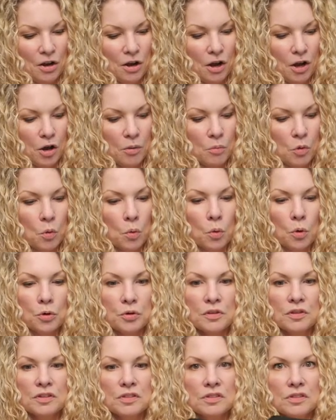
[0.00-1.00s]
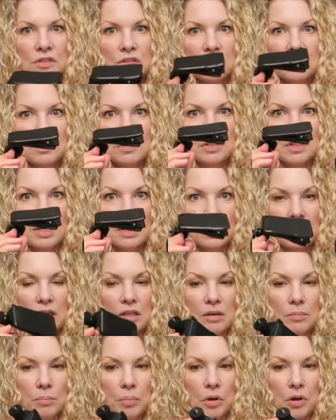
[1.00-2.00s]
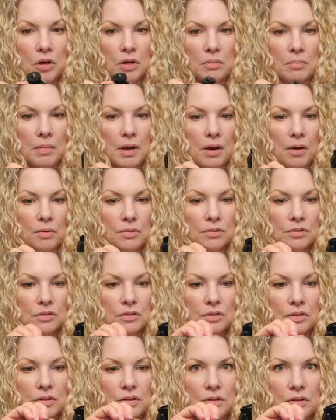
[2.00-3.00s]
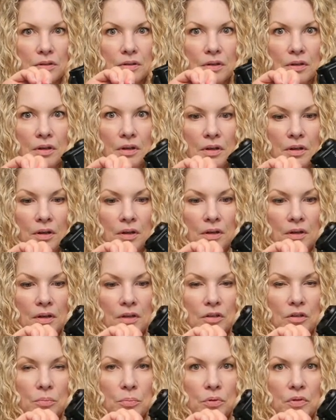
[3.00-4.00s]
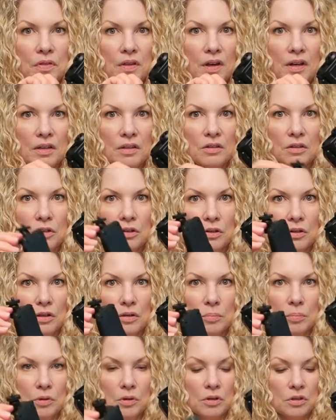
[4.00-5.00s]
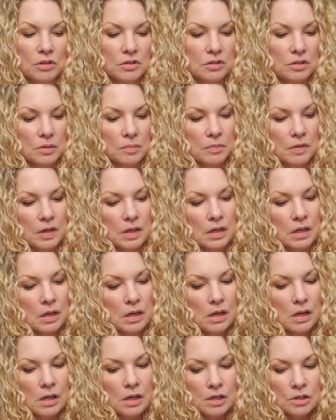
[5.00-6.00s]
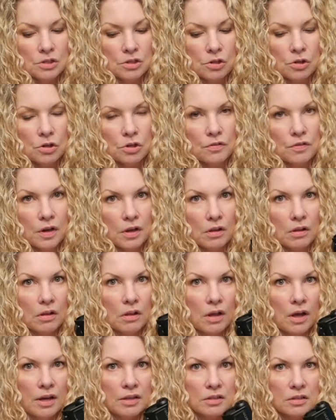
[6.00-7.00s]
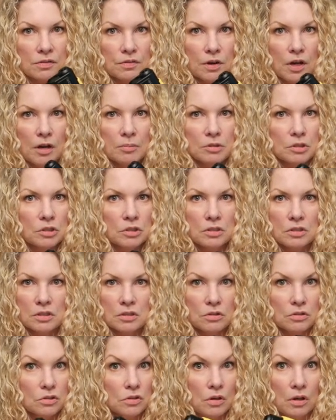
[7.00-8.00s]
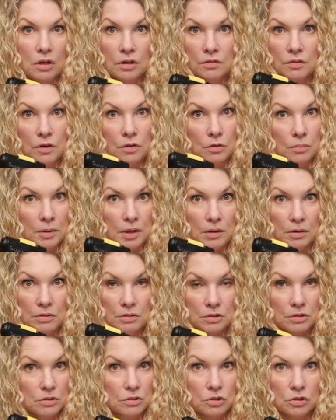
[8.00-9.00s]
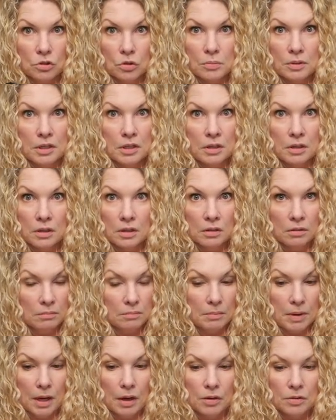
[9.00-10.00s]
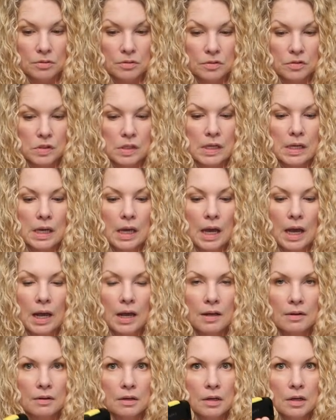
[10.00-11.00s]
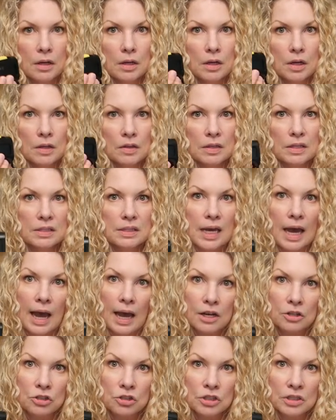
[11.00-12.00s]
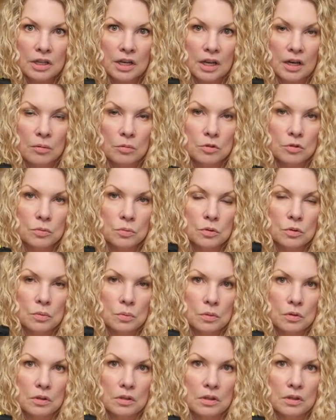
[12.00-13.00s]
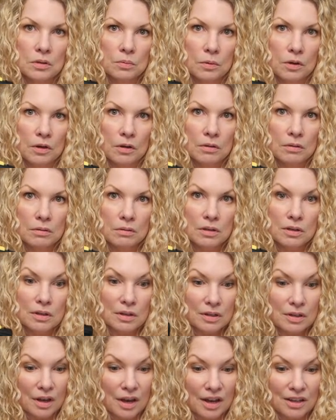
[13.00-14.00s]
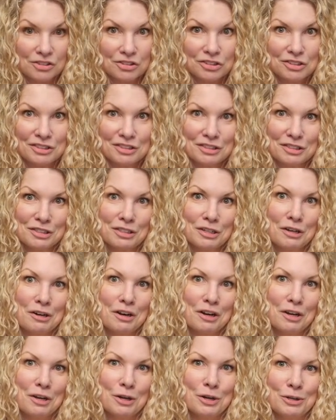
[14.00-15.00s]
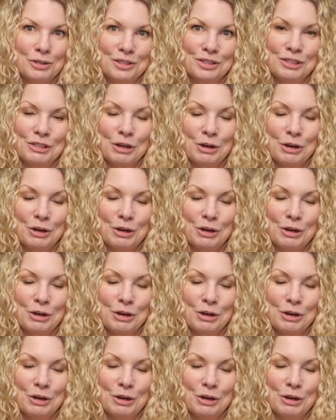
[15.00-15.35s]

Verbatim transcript: Um, or this, this is a clip-on mount. And you put that in there and clip it onto something. So you've got lots of options and there's a lot of other mounts. There's so many mounts. And these action cameras work really well in action scenarios.